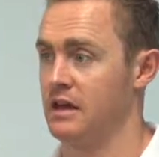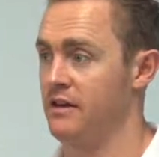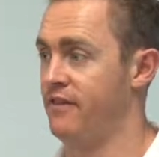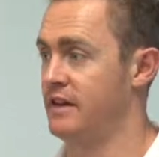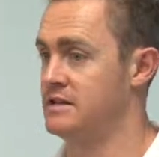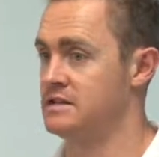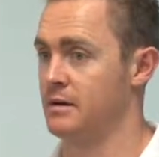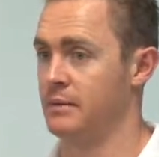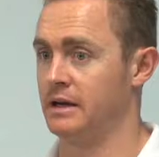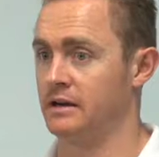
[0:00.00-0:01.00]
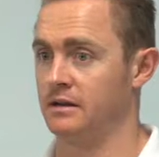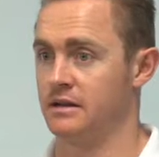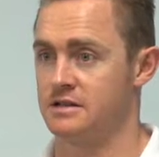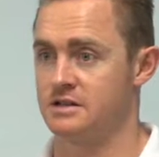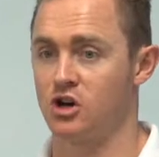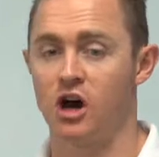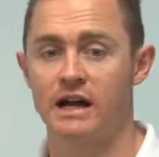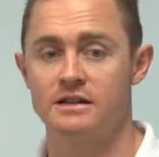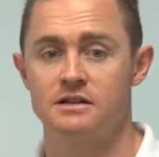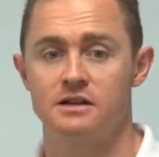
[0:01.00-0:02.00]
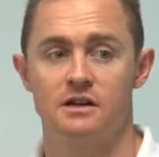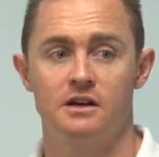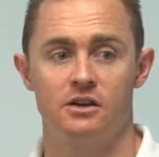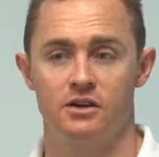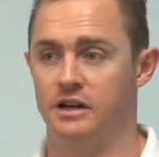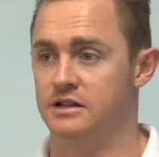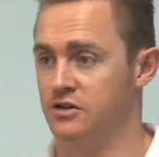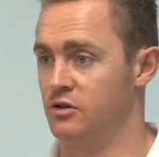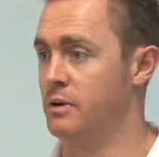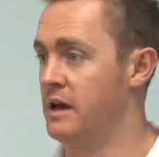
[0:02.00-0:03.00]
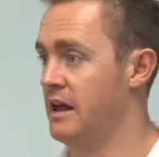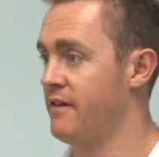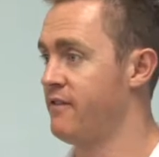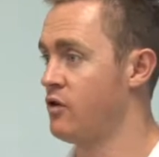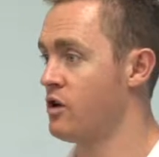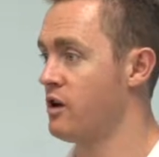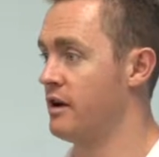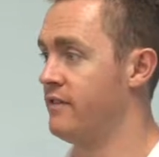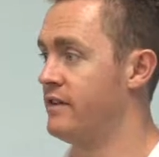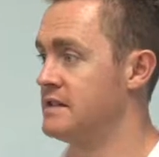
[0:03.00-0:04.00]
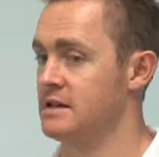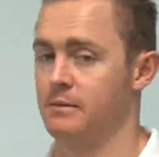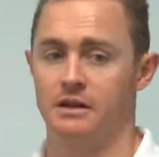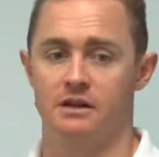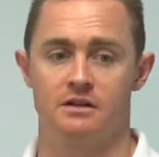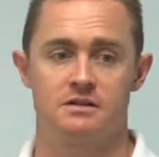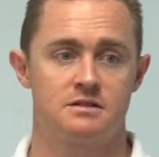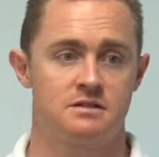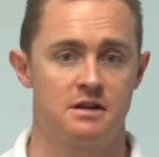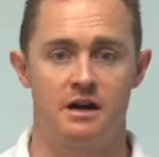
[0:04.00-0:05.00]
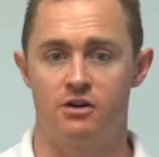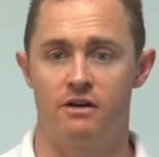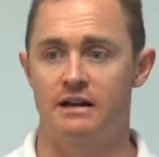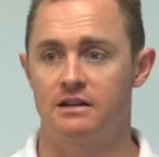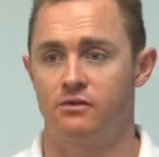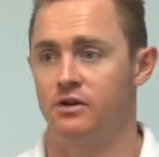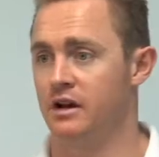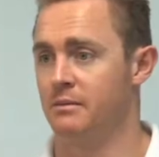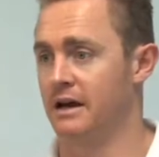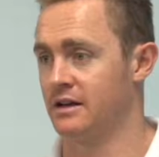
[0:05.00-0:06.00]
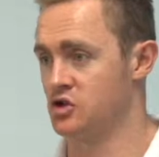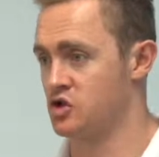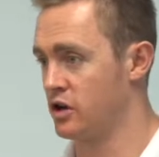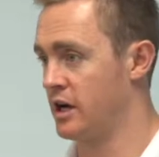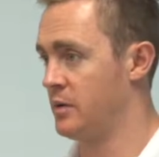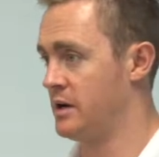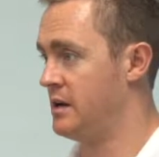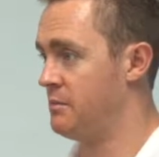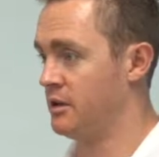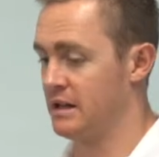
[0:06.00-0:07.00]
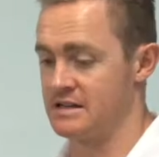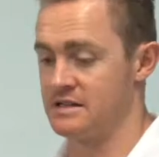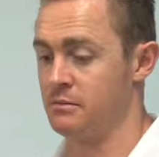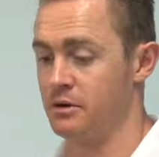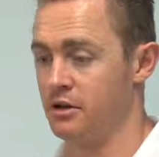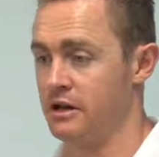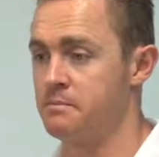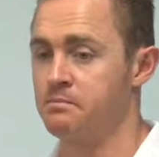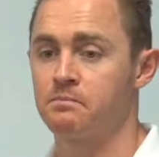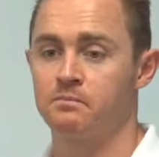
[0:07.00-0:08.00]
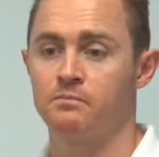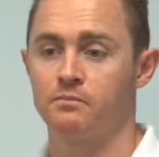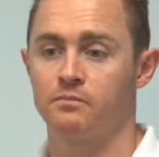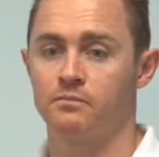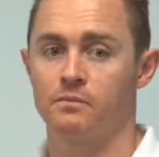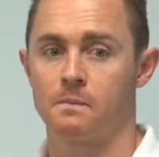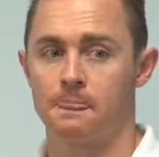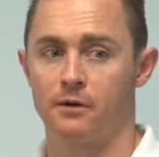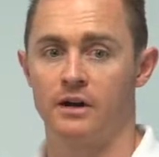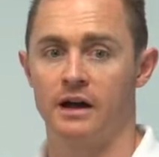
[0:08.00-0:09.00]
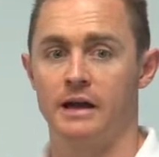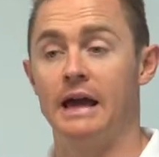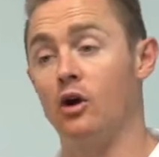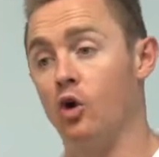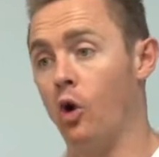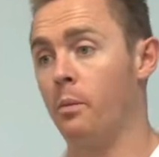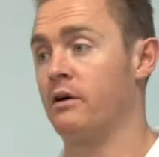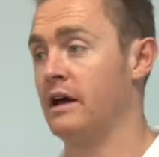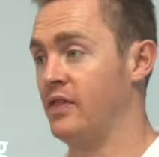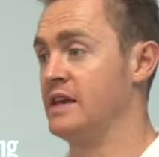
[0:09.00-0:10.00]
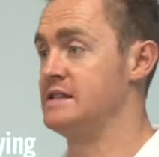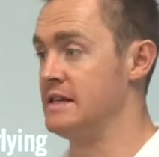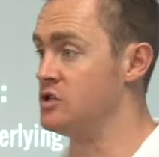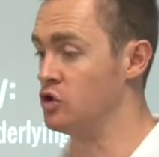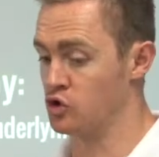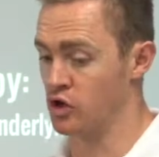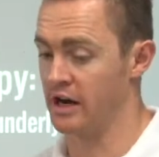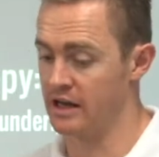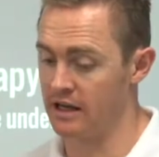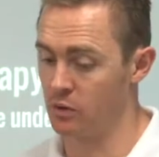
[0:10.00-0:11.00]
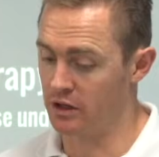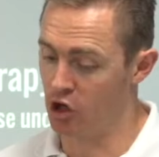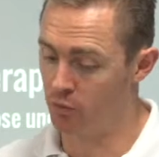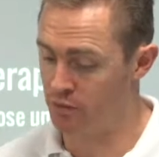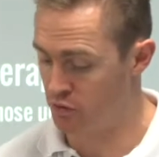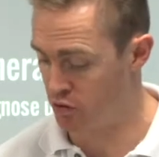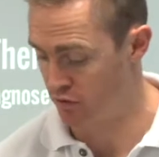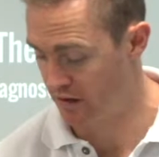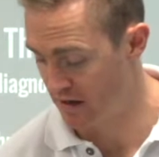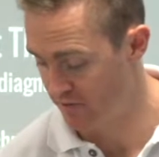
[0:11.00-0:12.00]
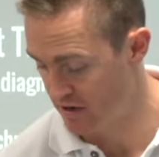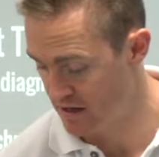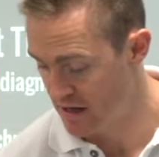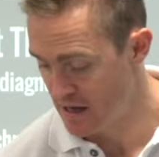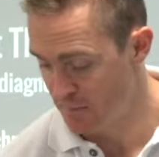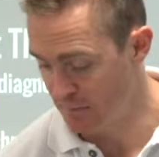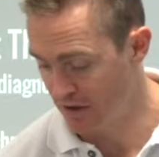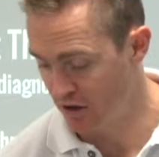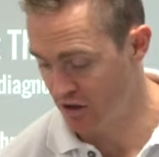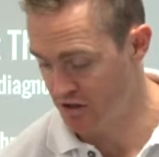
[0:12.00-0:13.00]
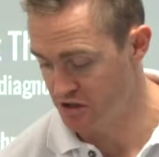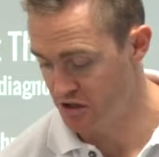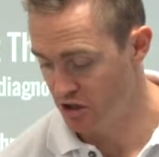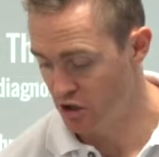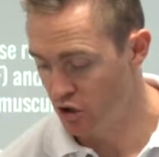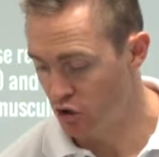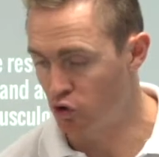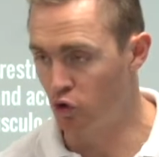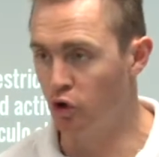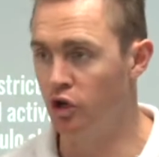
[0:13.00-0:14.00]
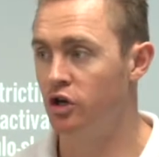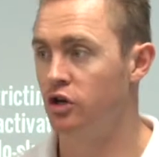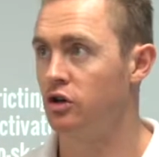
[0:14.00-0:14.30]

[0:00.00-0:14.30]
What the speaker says: If it's something that's tight, you need to do PNF for it. If it's something that's underactive, we need to make it stronger. We need to build our stability. Okay, incorporate this into your training. It will help you with your recovery because good